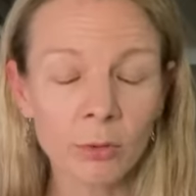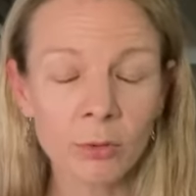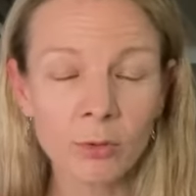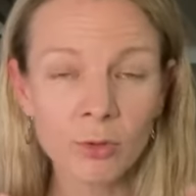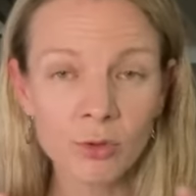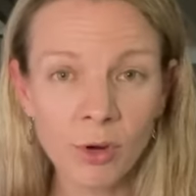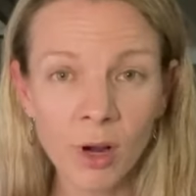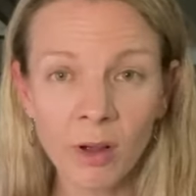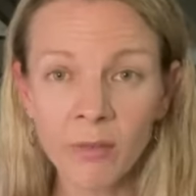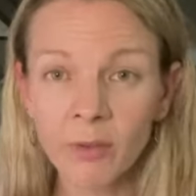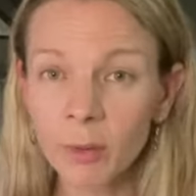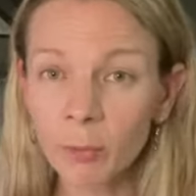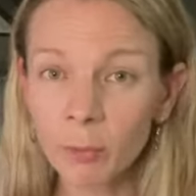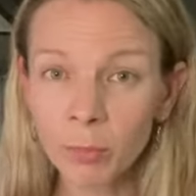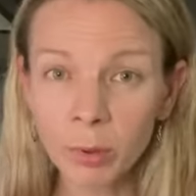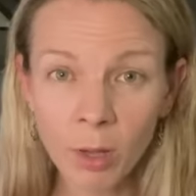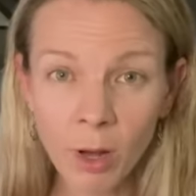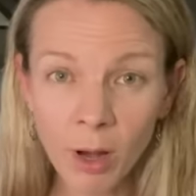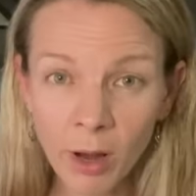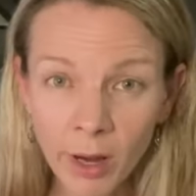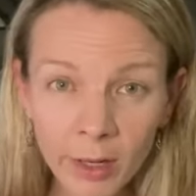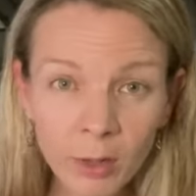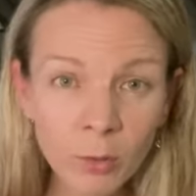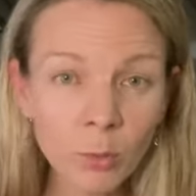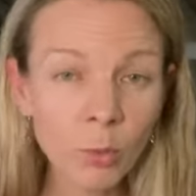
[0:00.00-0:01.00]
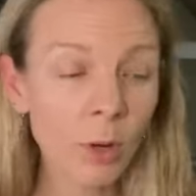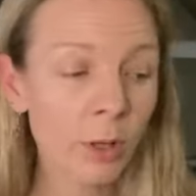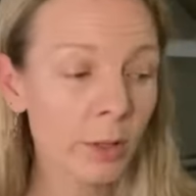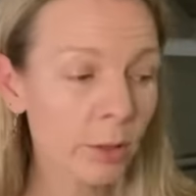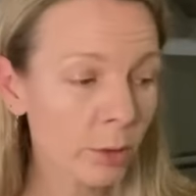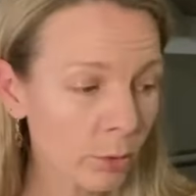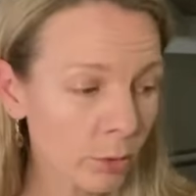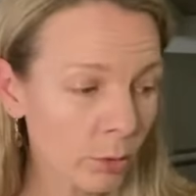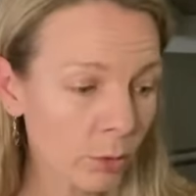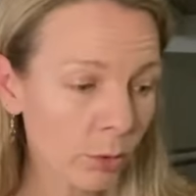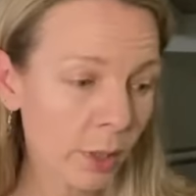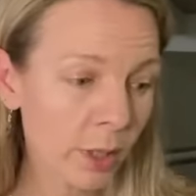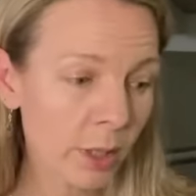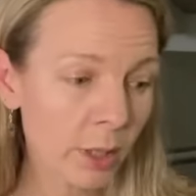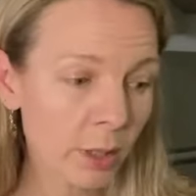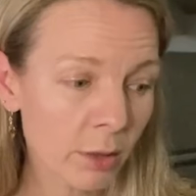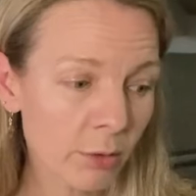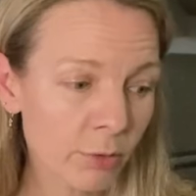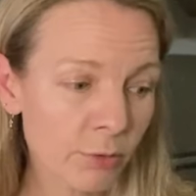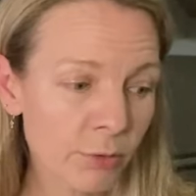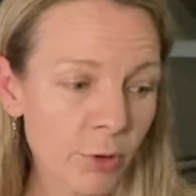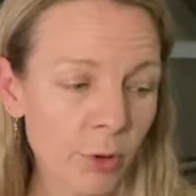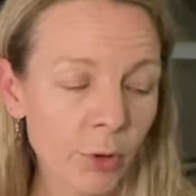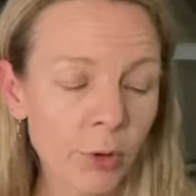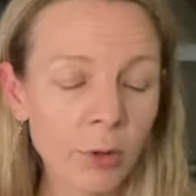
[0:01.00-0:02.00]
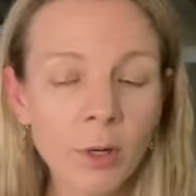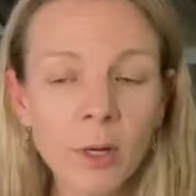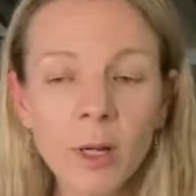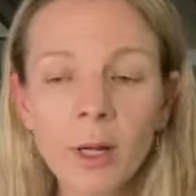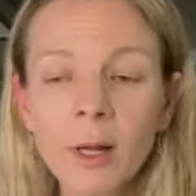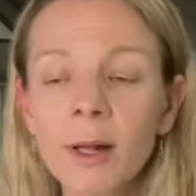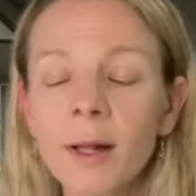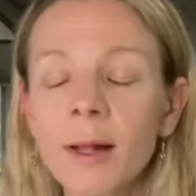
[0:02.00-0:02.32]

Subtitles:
driving blind while you're looking at the phone.